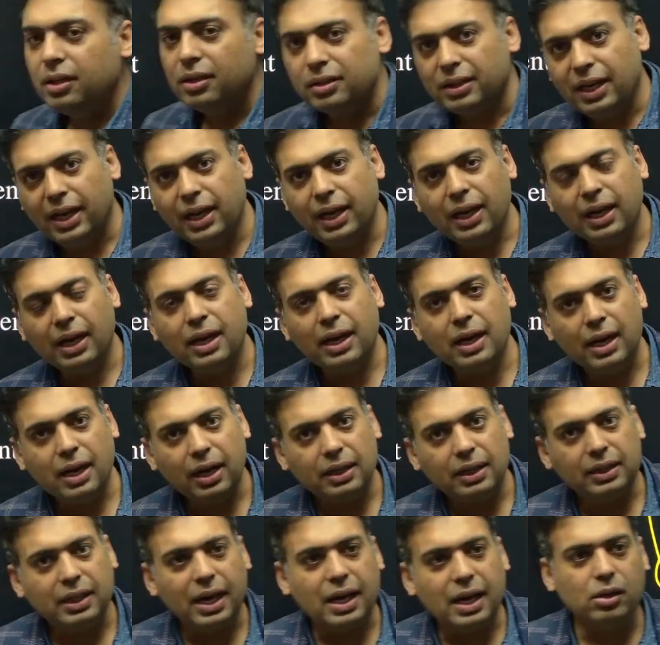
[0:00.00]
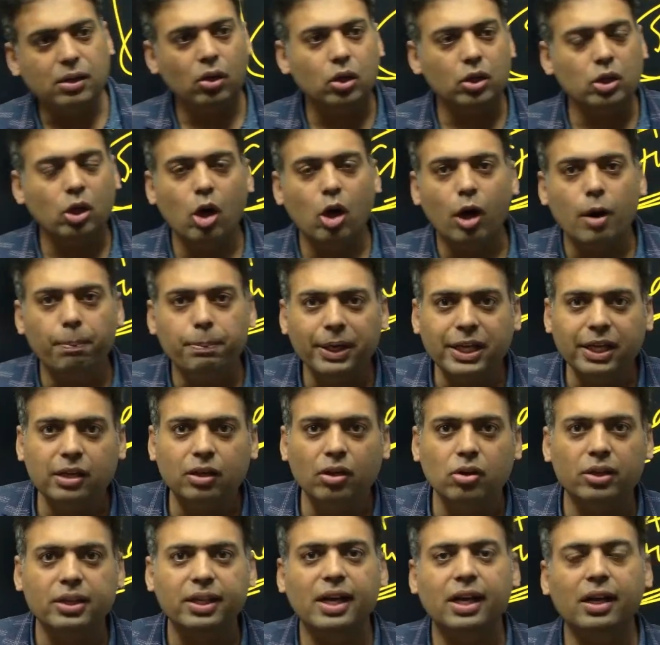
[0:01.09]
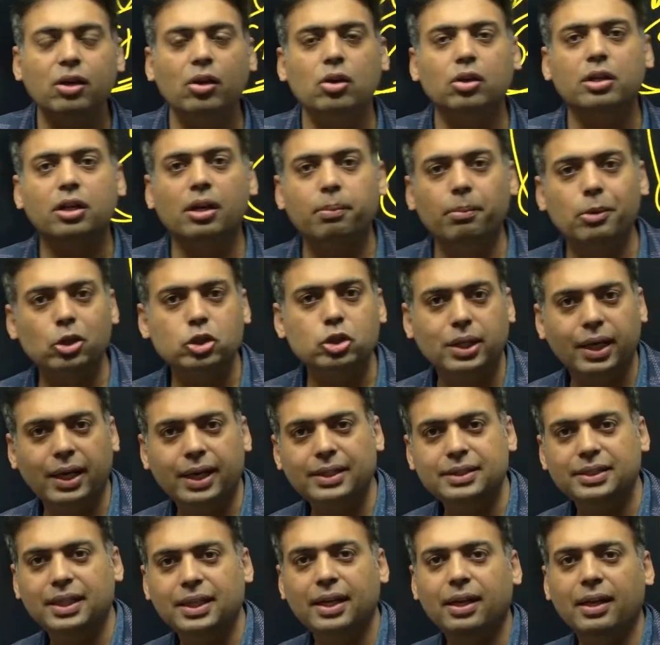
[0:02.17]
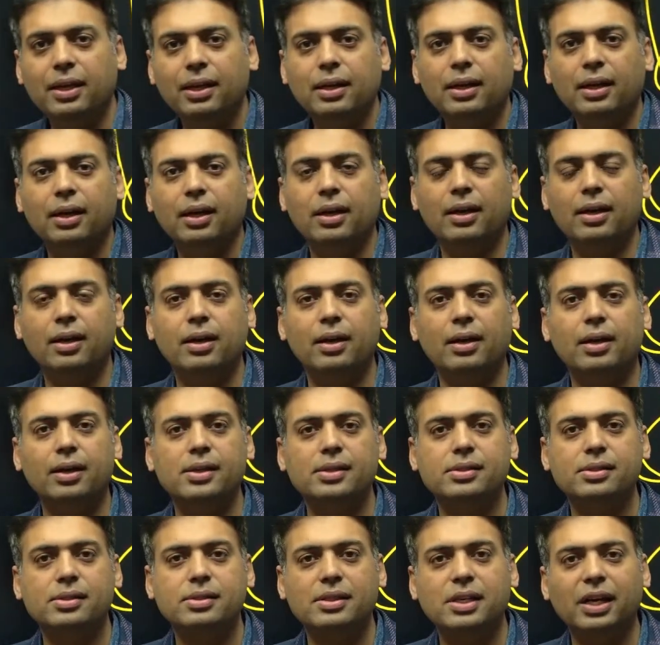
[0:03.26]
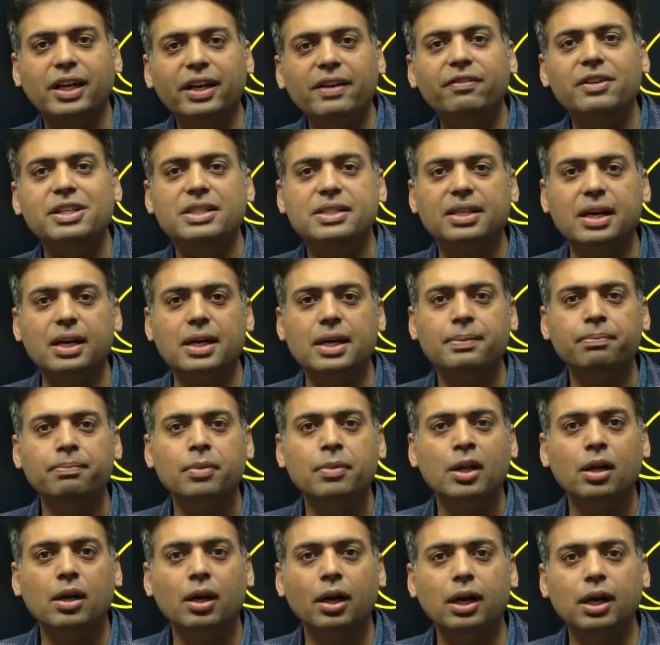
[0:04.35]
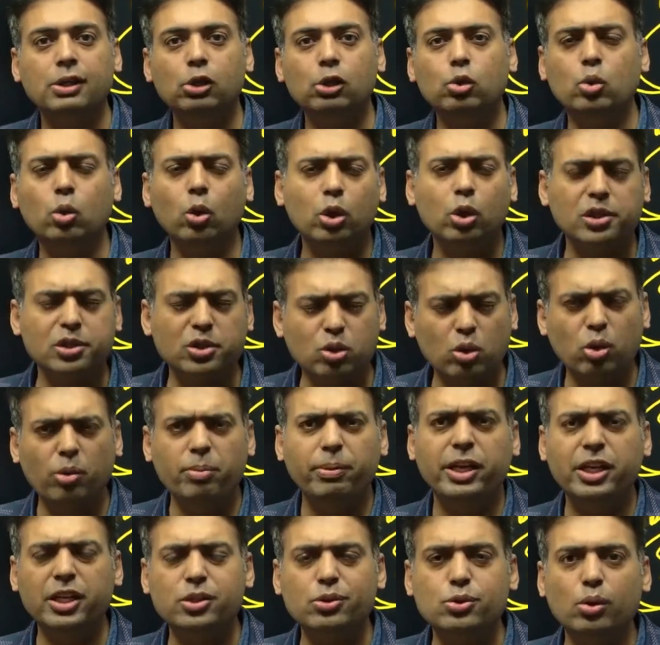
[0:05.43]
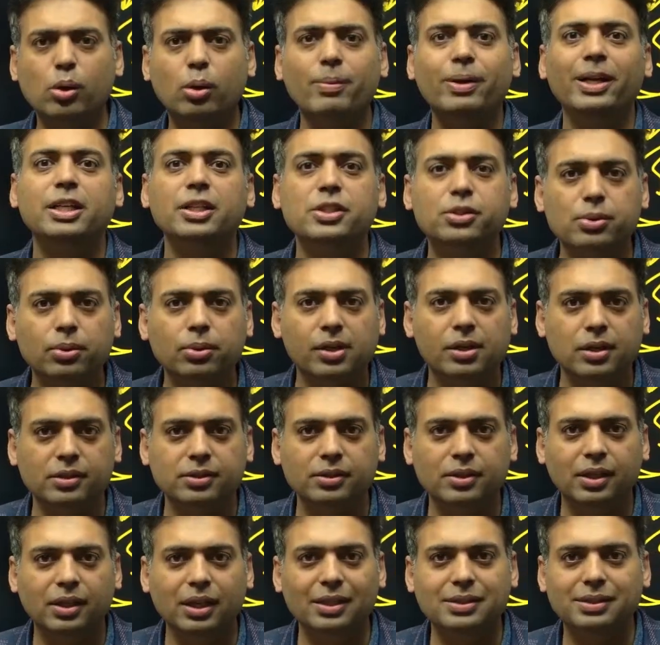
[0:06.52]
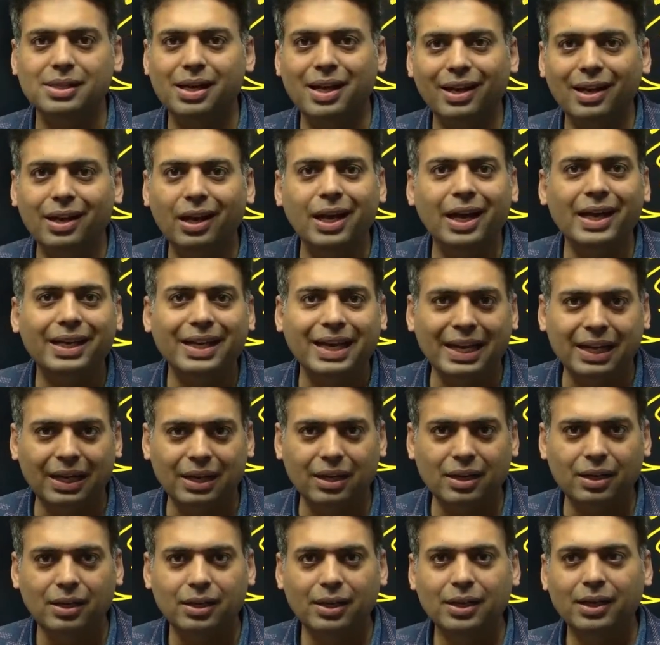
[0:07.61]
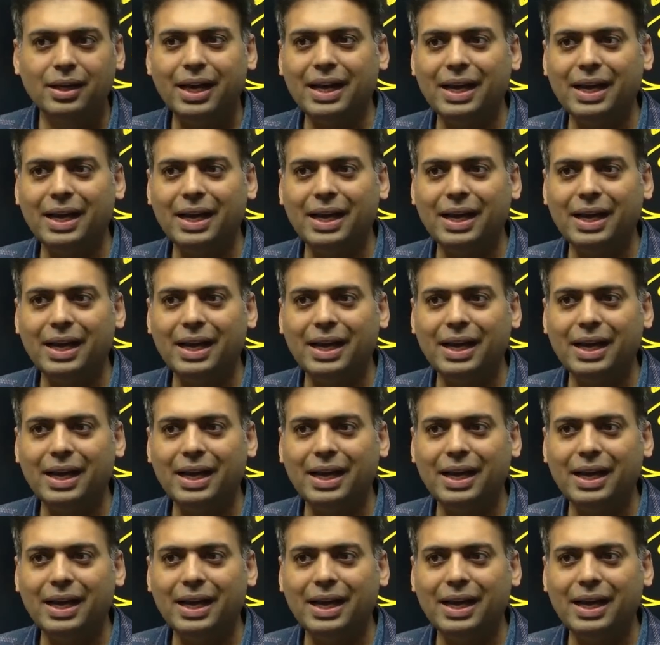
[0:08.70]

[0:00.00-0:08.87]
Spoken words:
They are not opening, or they are not commercializing study visa to call so many students. It's unlike Canada.